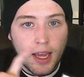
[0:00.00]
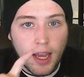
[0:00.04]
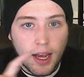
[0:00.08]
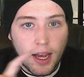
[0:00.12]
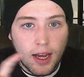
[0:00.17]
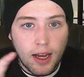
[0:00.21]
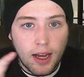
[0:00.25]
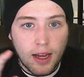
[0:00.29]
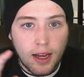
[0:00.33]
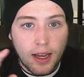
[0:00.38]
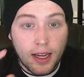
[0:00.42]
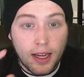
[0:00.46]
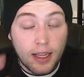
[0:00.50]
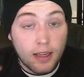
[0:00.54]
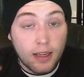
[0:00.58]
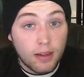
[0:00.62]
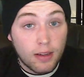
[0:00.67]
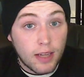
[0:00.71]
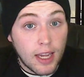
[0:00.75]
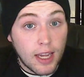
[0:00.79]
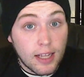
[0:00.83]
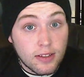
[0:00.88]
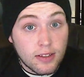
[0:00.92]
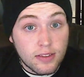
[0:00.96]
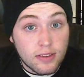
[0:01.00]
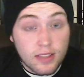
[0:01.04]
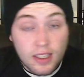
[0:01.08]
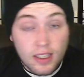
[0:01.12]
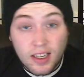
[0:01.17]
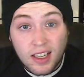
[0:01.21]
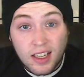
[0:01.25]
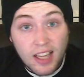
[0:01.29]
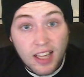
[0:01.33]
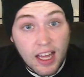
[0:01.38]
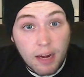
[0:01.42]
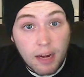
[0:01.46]
It cancels out
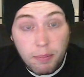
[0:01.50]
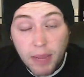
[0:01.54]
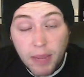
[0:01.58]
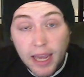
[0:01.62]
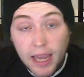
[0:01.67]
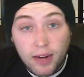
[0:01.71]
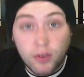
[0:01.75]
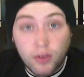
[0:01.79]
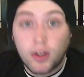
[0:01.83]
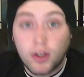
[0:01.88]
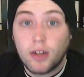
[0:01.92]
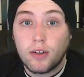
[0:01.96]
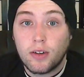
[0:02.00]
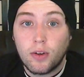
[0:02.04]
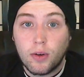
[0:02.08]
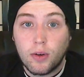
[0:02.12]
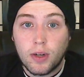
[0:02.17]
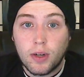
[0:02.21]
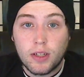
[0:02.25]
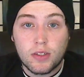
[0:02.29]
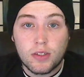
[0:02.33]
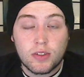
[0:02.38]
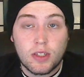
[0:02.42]
a lot of background noise.